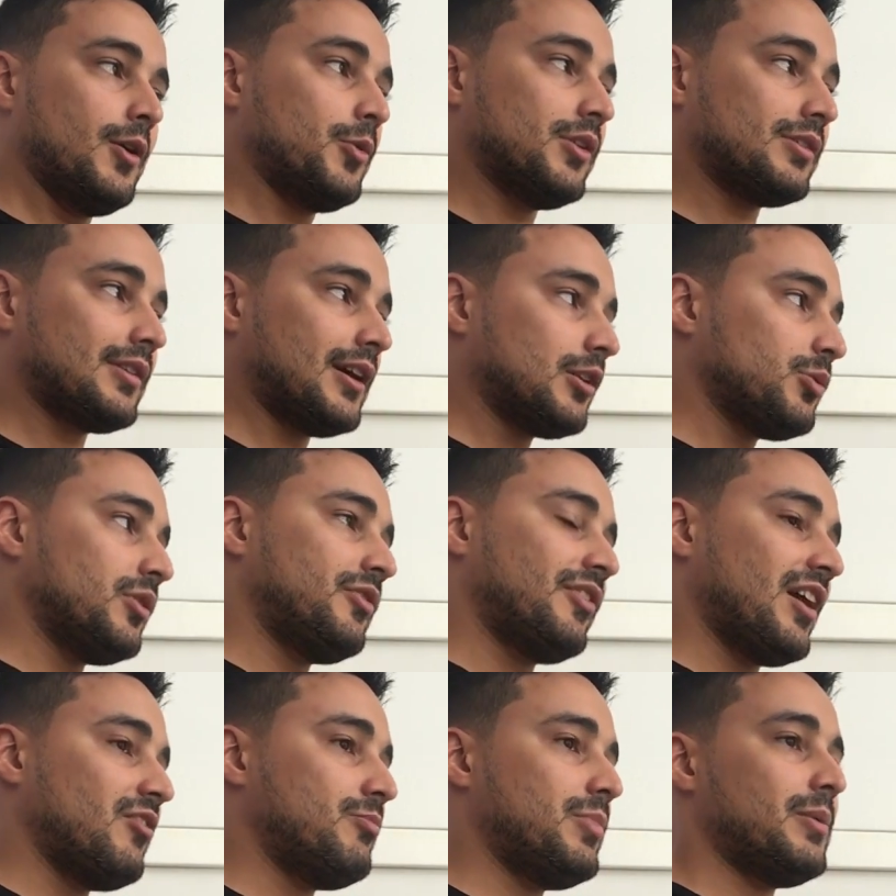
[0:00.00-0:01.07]
I started with
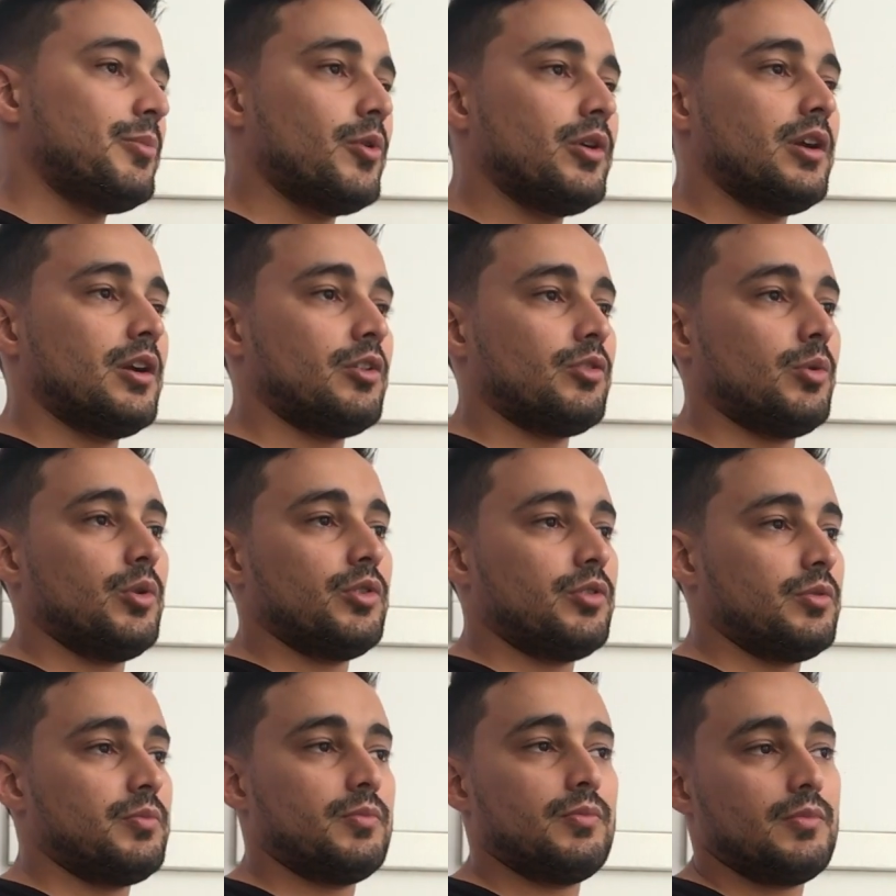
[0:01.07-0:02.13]
5 people here, so it was
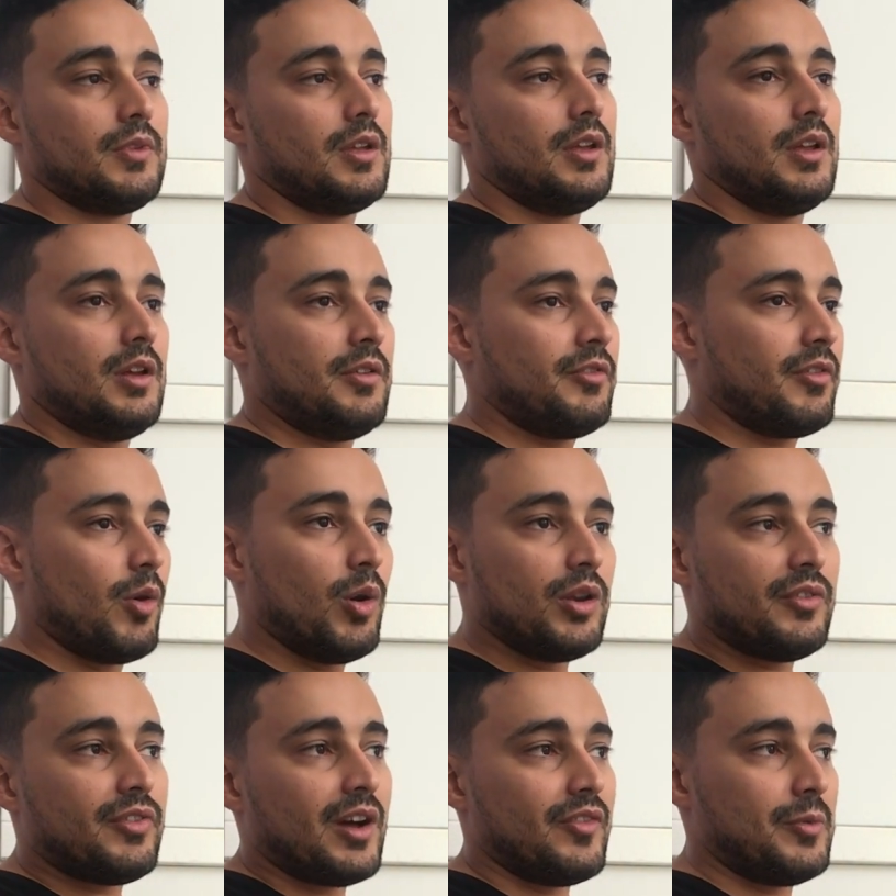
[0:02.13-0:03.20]
only
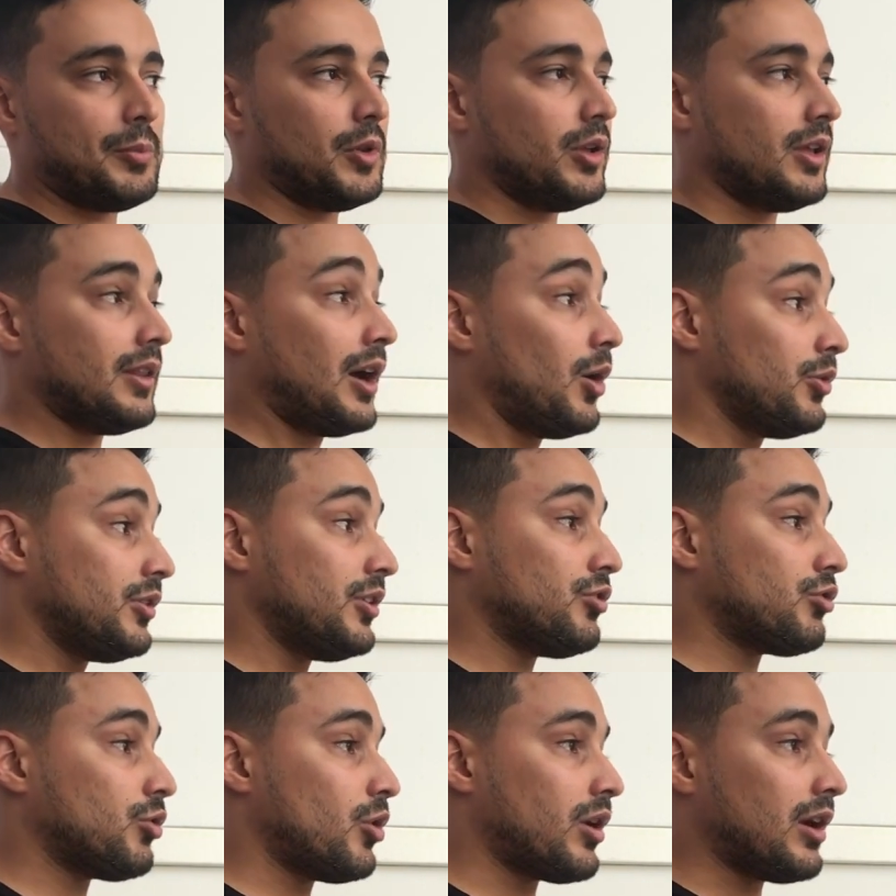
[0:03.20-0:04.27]
5 people. Now this
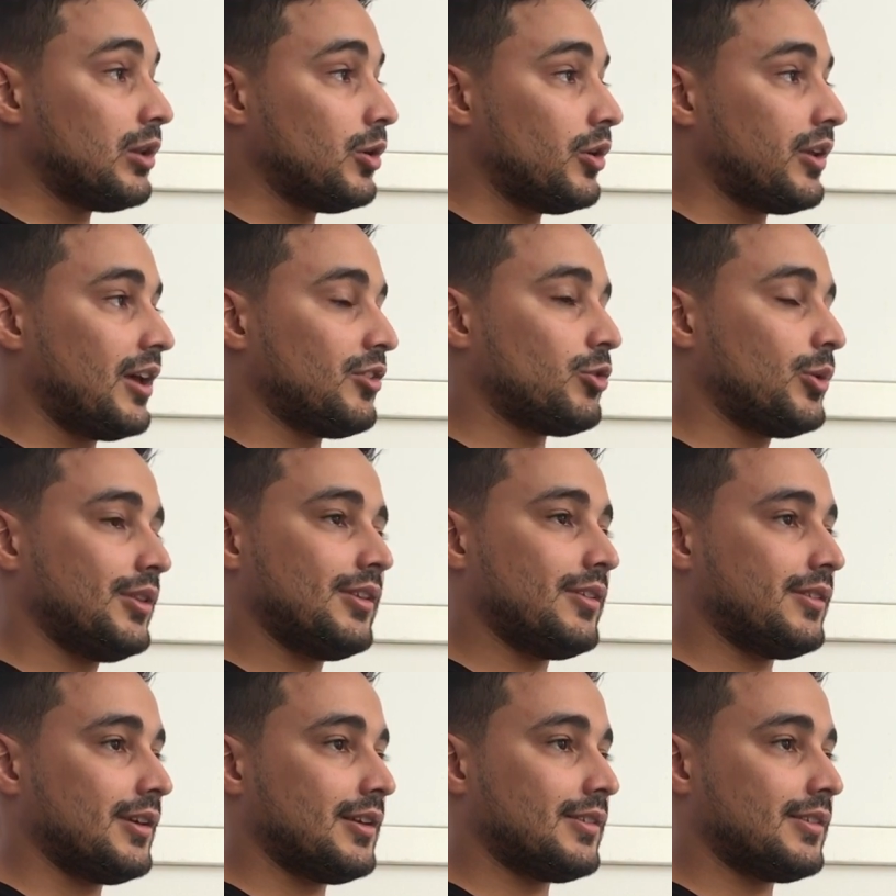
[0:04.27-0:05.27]
store alone has 26.